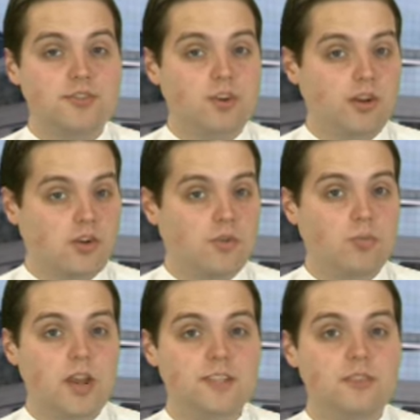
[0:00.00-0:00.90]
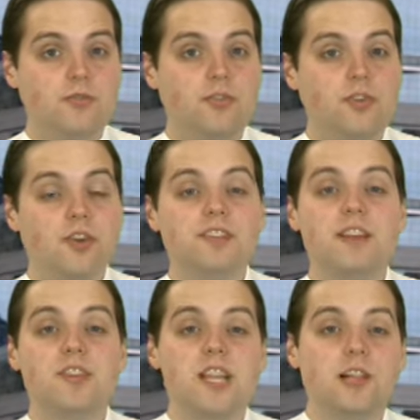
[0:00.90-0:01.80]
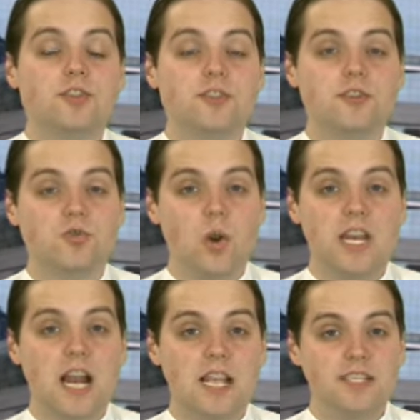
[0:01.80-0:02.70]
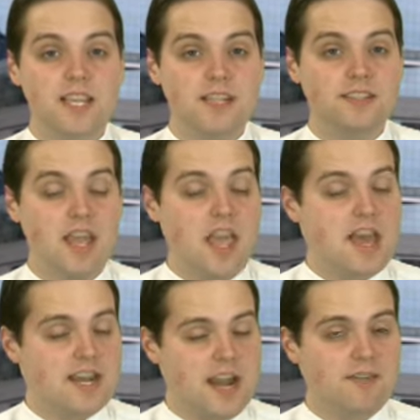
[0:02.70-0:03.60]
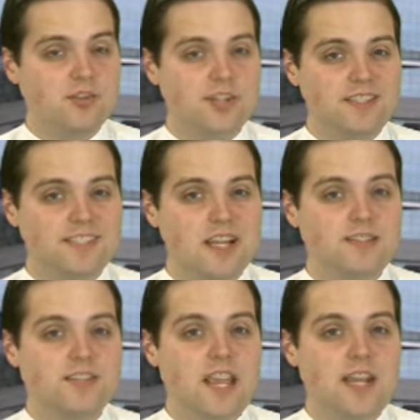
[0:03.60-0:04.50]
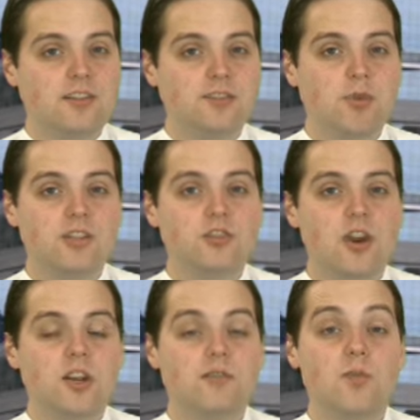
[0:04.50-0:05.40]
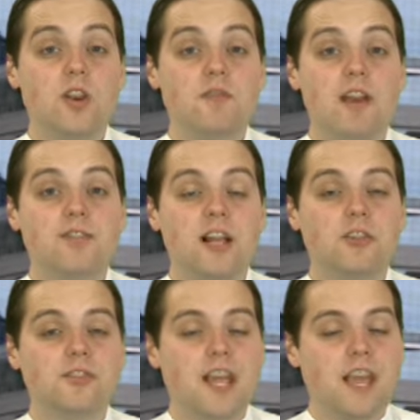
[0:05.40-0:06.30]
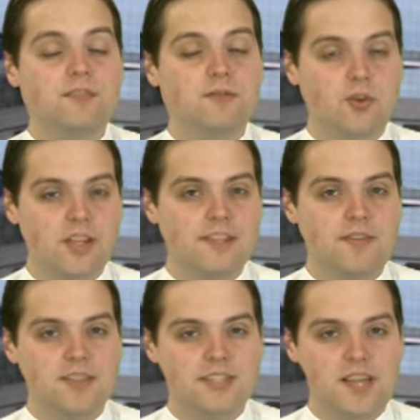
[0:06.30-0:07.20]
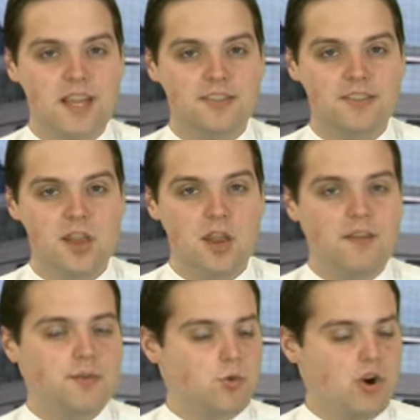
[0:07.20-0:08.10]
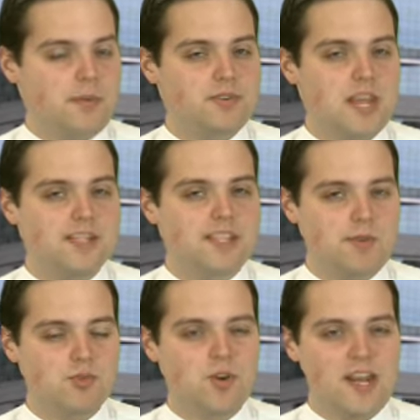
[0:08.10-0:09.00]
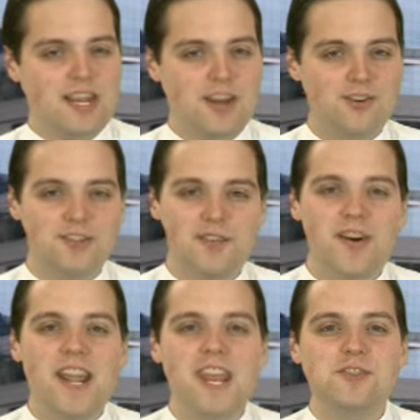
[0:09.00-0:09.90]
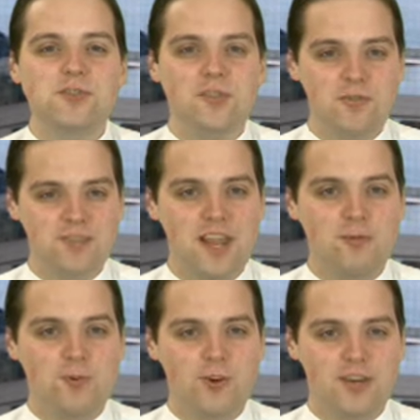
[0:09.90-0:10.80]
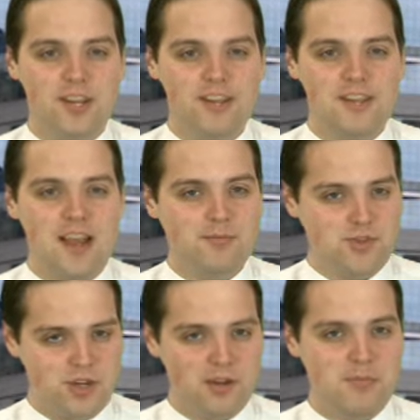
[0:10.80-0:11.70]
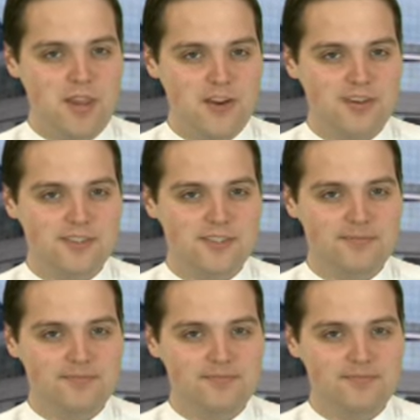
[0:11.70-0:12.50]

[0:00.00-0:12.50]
based on a current price of $37.29 and an average consensus analyst price target of $45.47. For more updates, keep it right here to the Financial News Network. I'm Chuck Pierce.